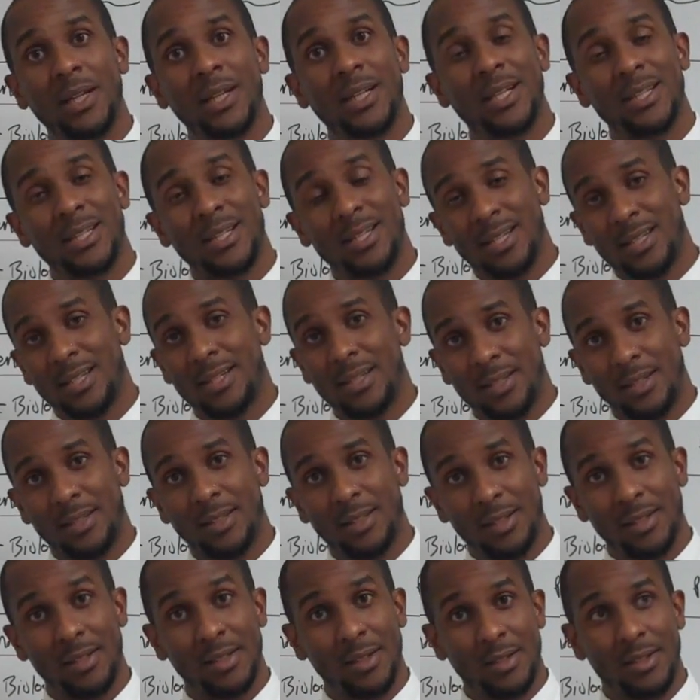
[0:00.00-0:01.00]
Because this is,
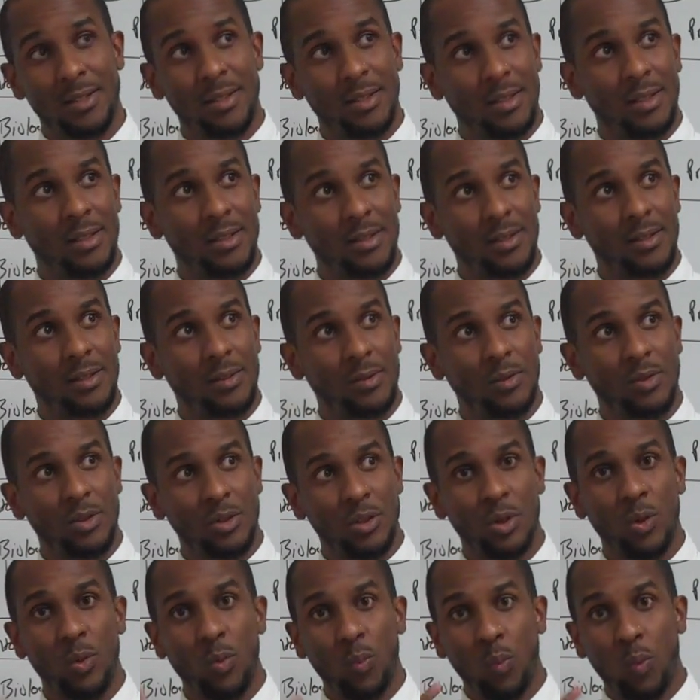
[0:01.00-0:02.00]
this is, this, you know,